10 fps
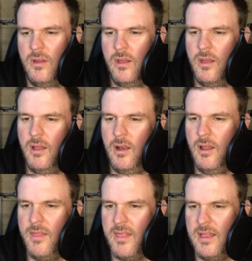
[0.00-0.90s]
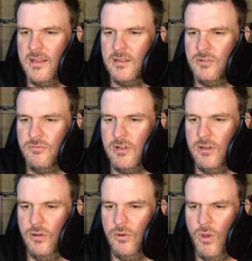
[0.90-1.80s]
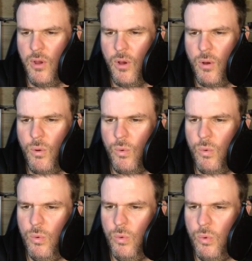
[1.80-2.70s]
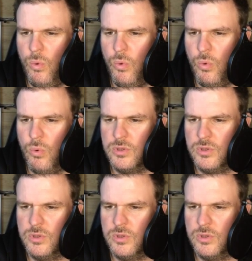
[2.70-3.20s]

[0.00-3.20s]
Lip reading: I like that. That's really good. Ooh,